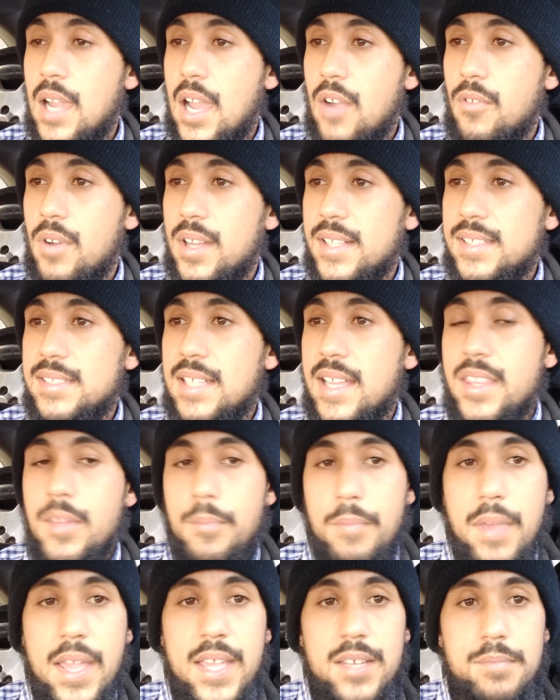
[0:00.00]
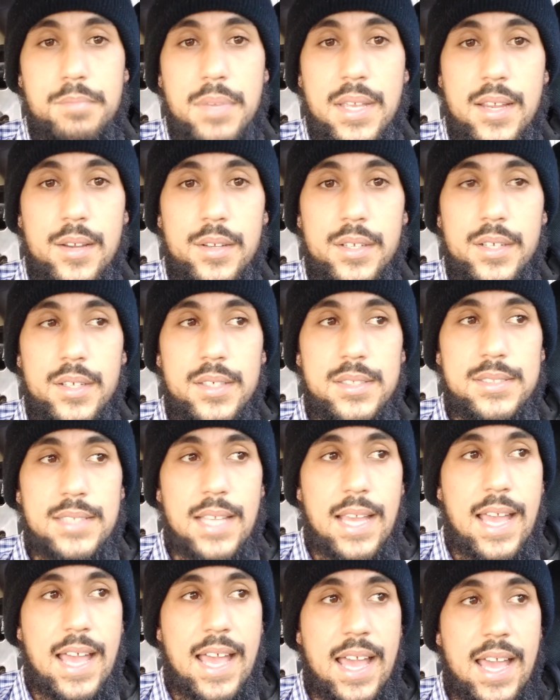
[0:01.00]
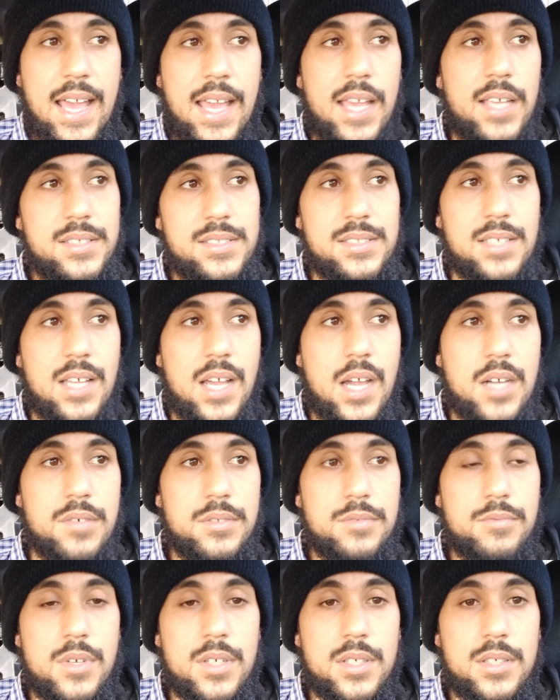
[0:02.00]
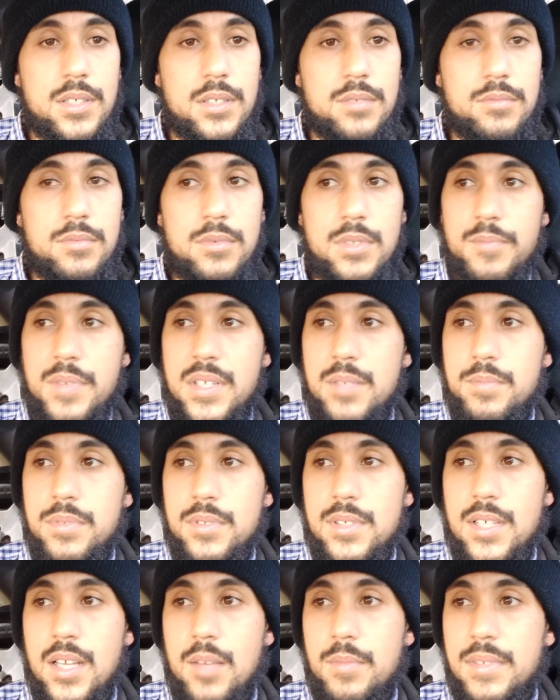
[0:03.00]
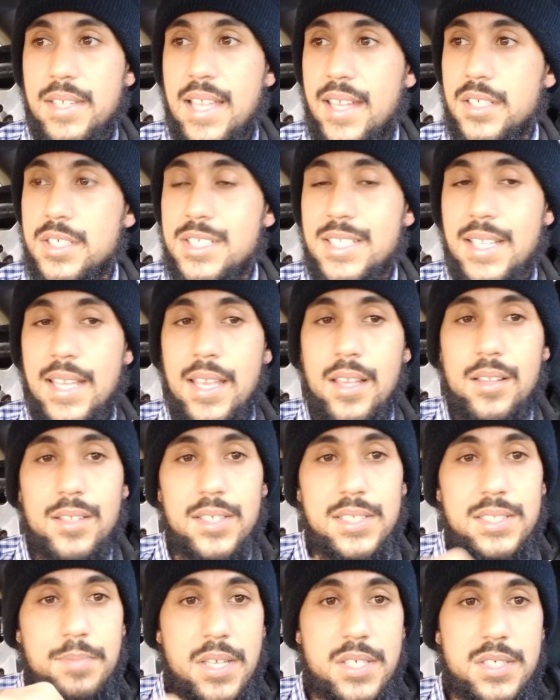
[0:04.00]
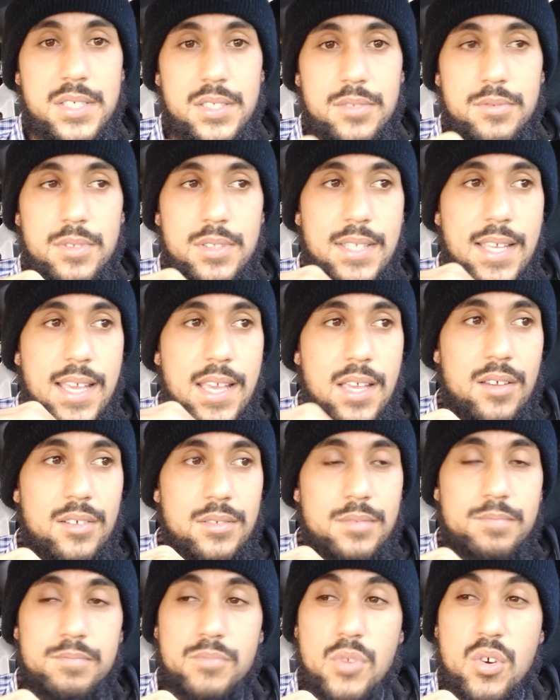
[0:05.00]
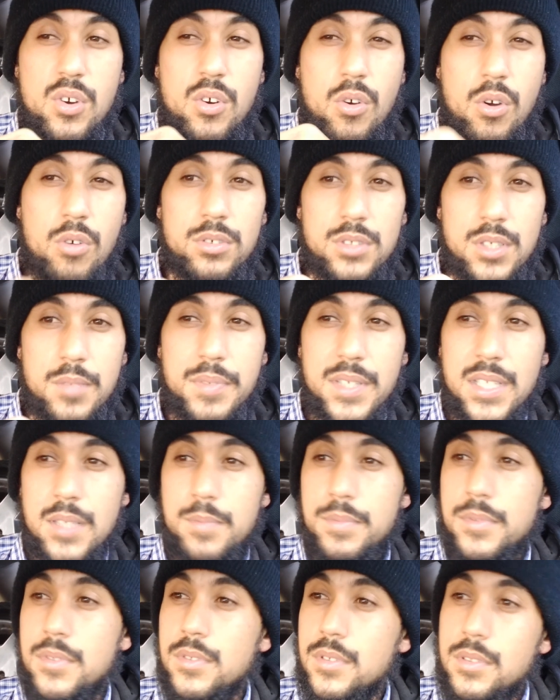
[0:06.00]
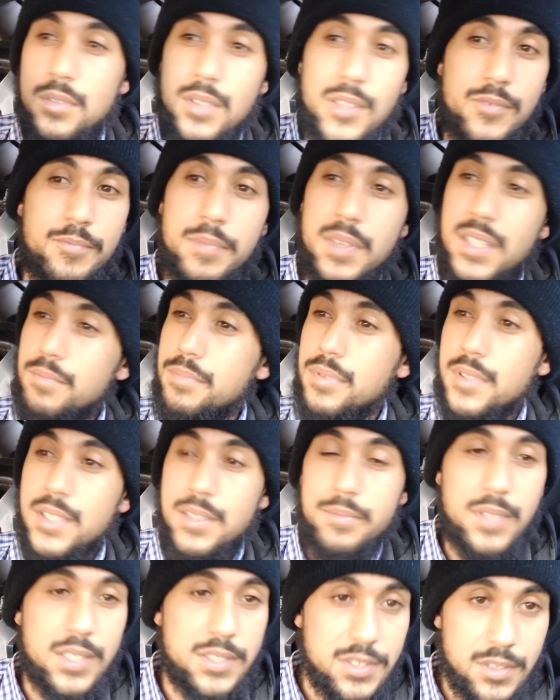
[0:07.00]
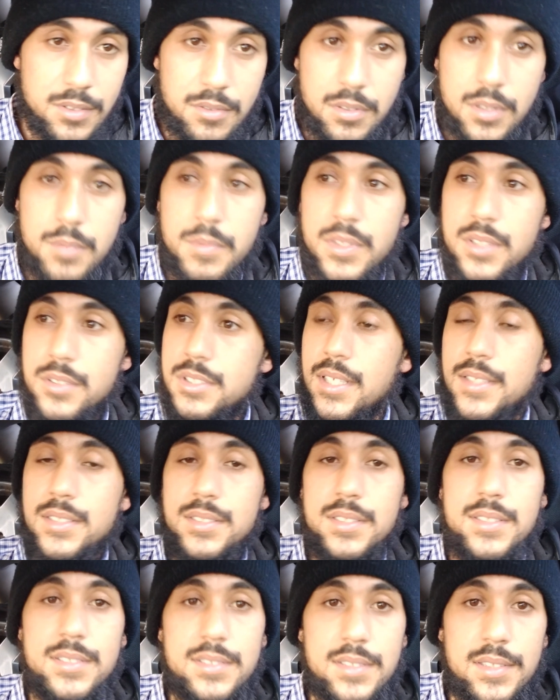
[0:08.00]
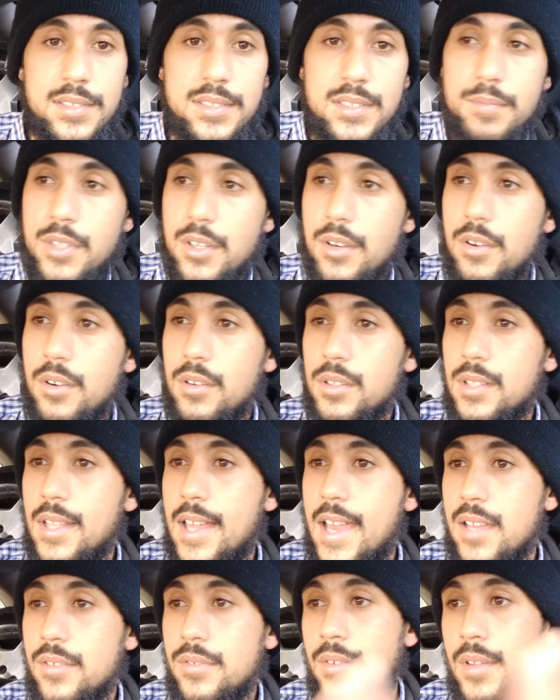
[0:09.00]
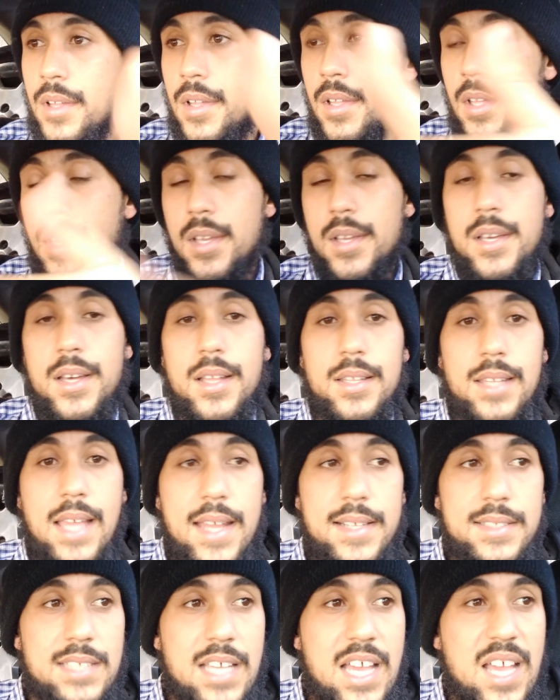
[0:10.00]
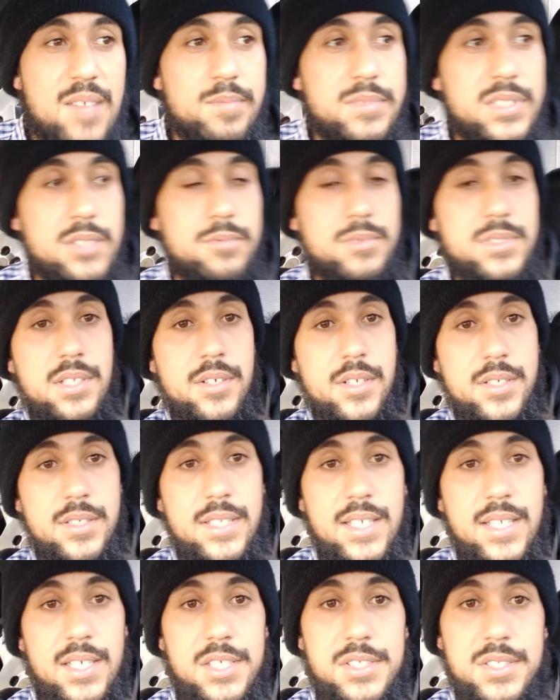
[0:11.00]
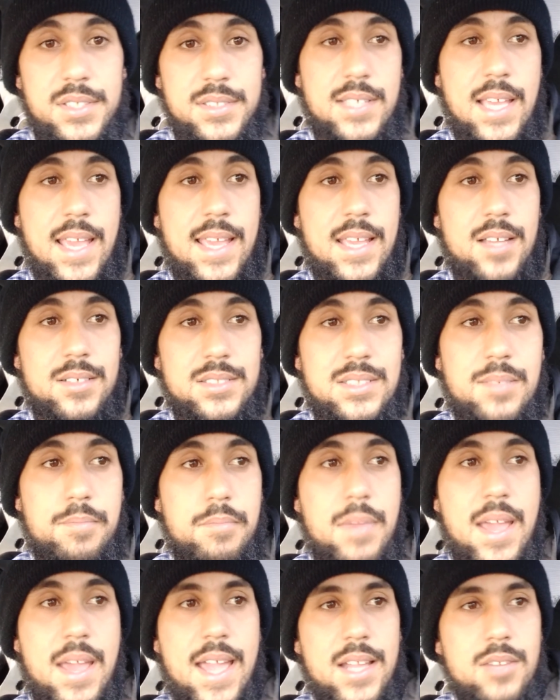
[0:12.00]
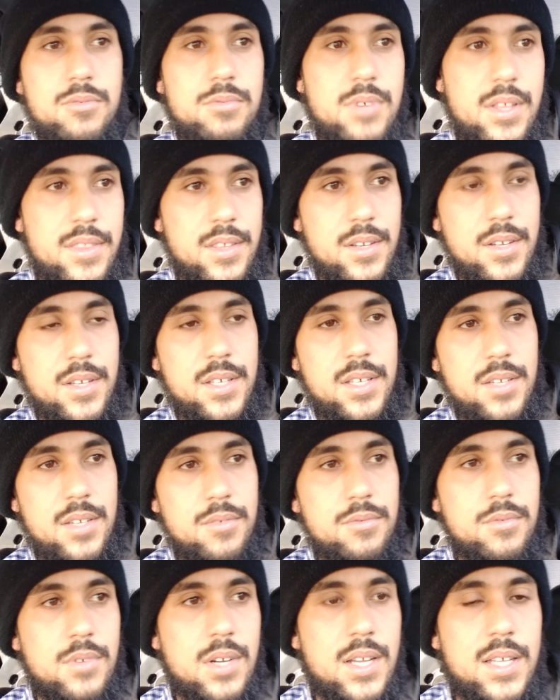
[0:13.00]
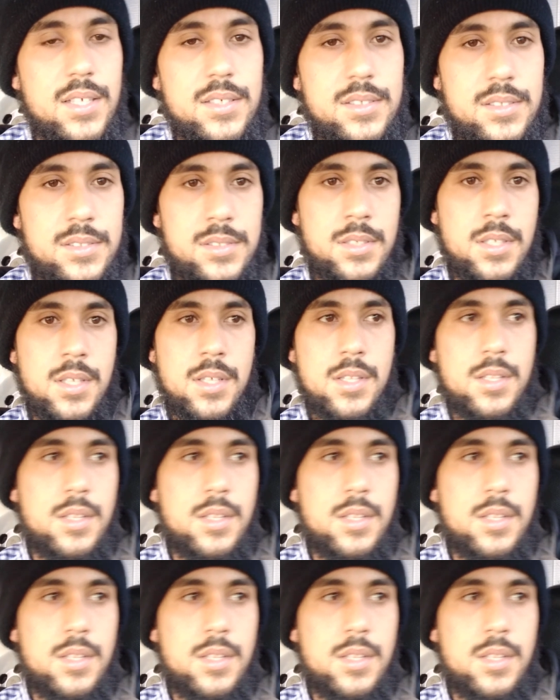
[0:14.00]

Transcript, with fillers: I want to say the main barriers I saw when working with people coming out of jail, especially with the more older people who have been pretty much in criminal justice system their whole life, a lot of times it was their addictions that held them back, whether it was